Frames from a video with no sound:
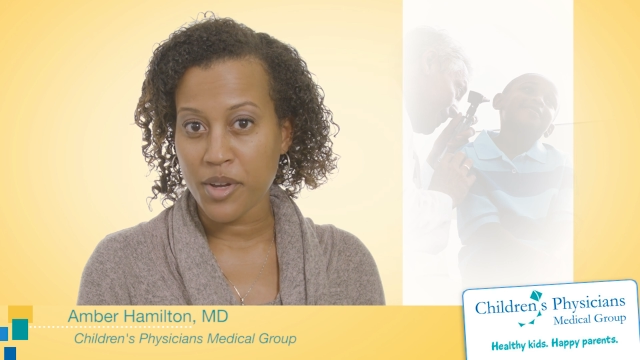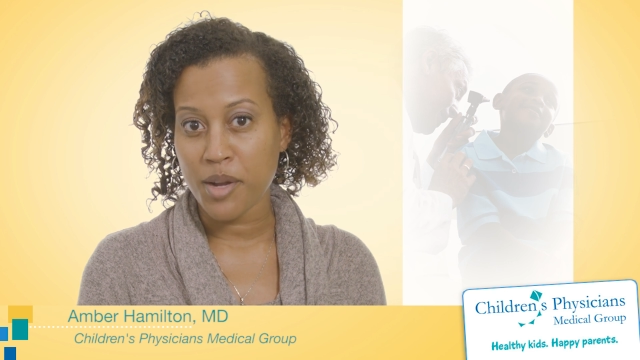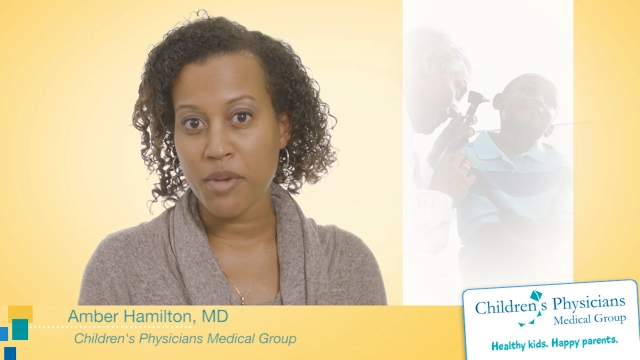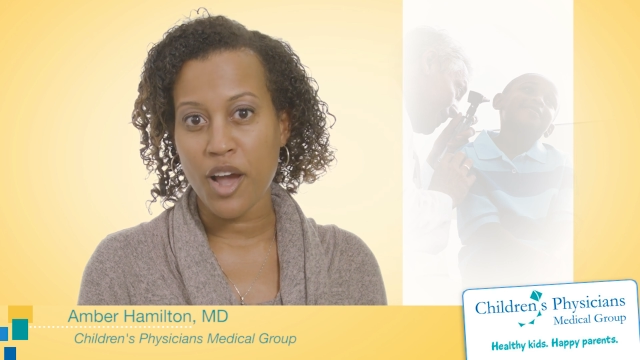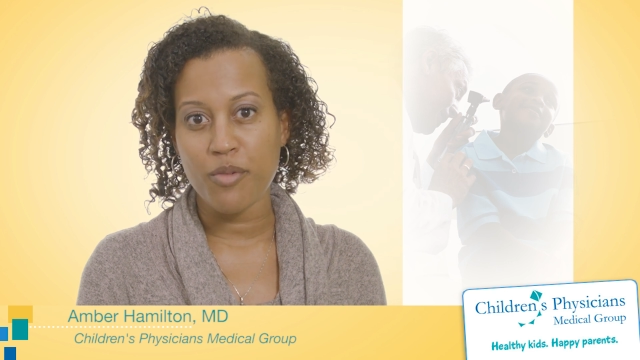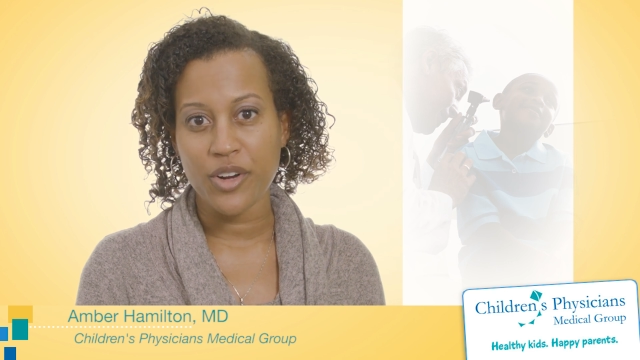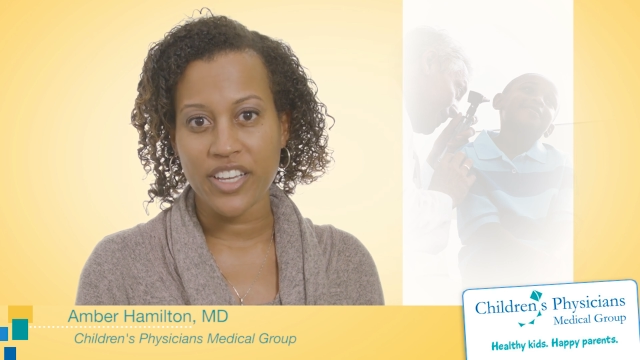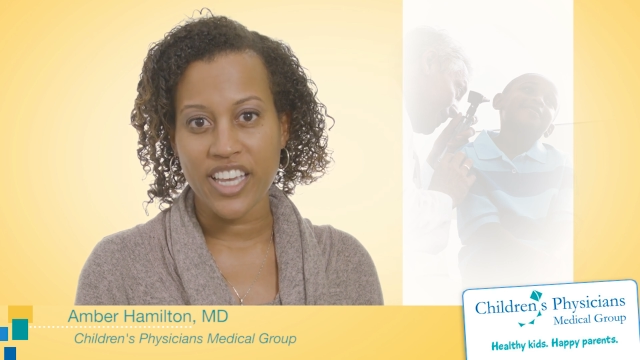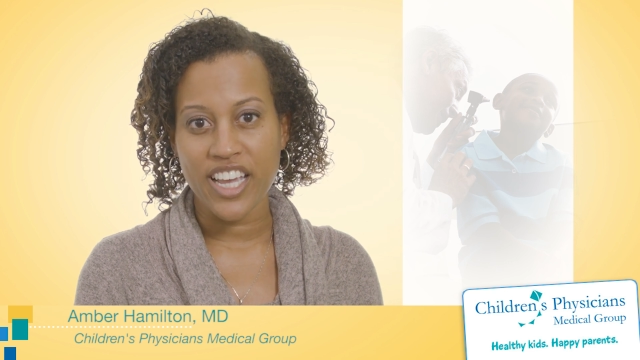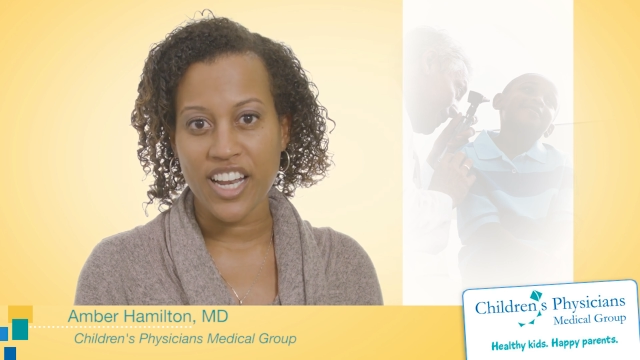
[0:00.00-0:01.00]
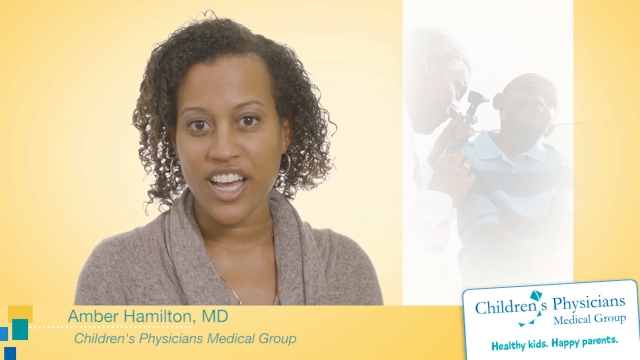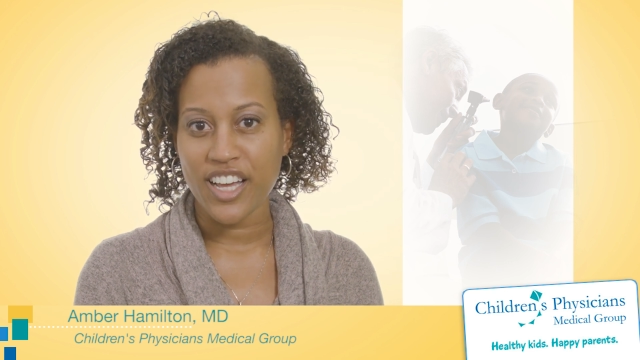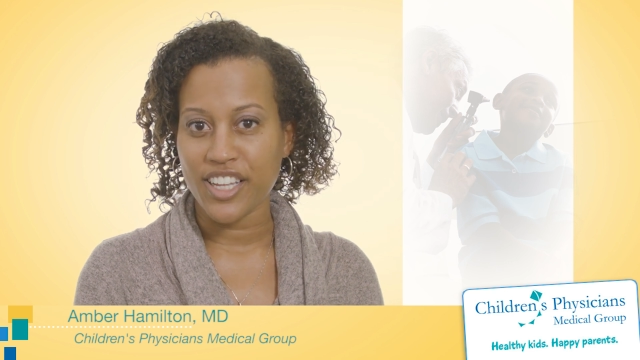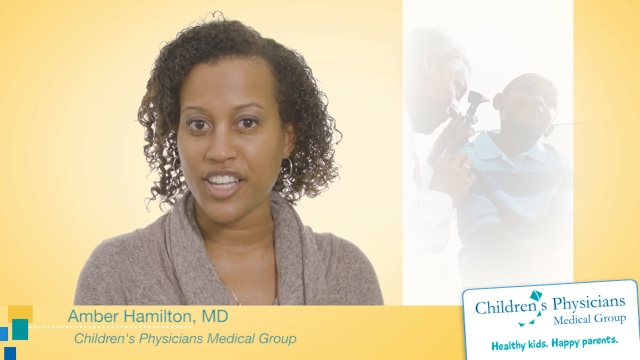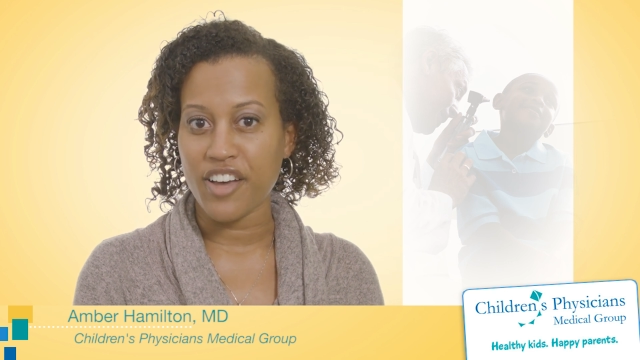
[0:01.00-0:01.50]
when I'm not working,
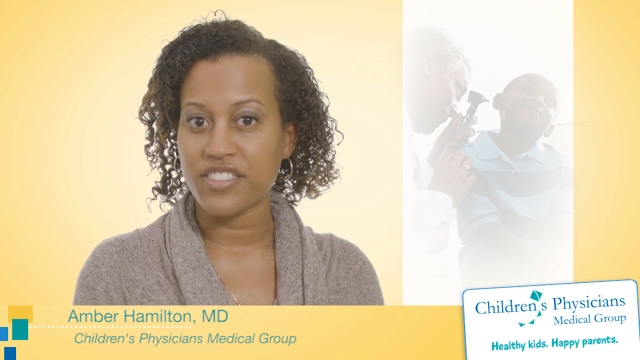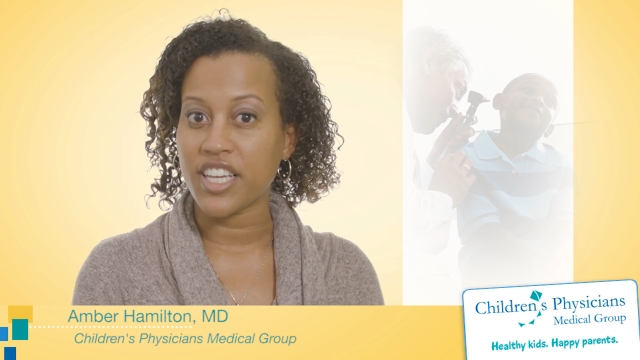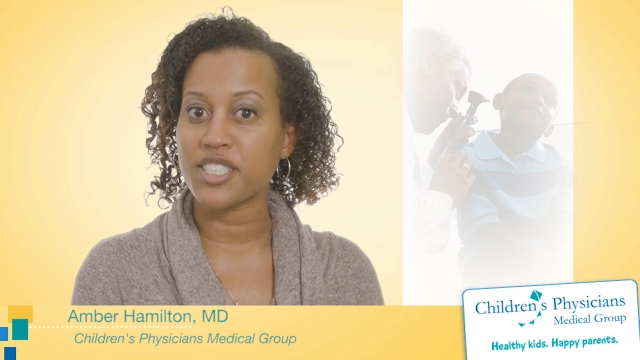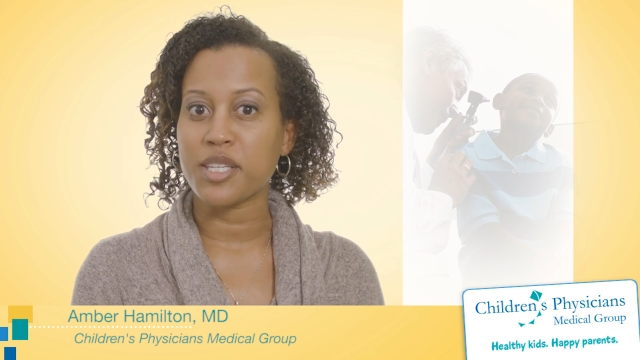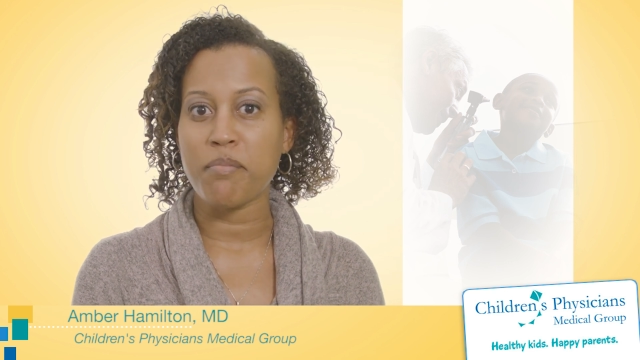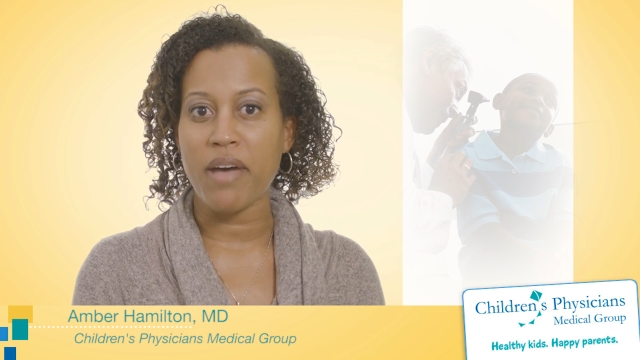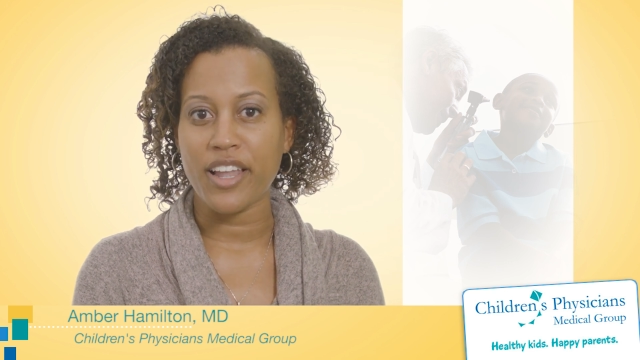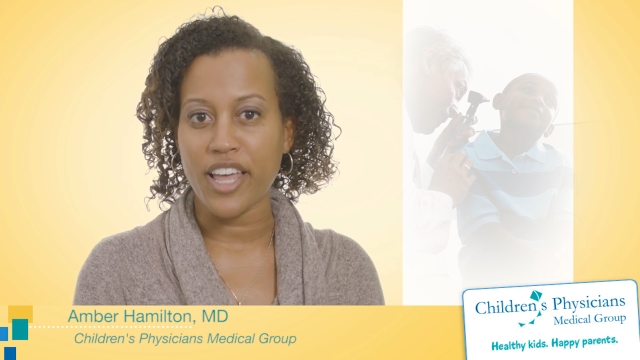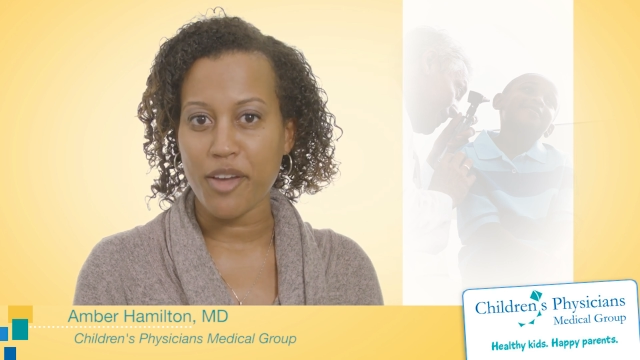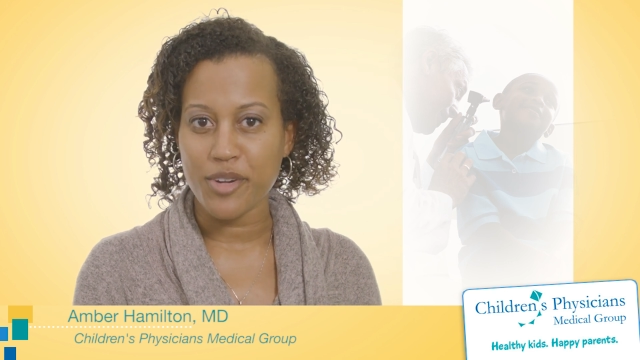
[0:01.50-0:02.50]
I love dancing ballet,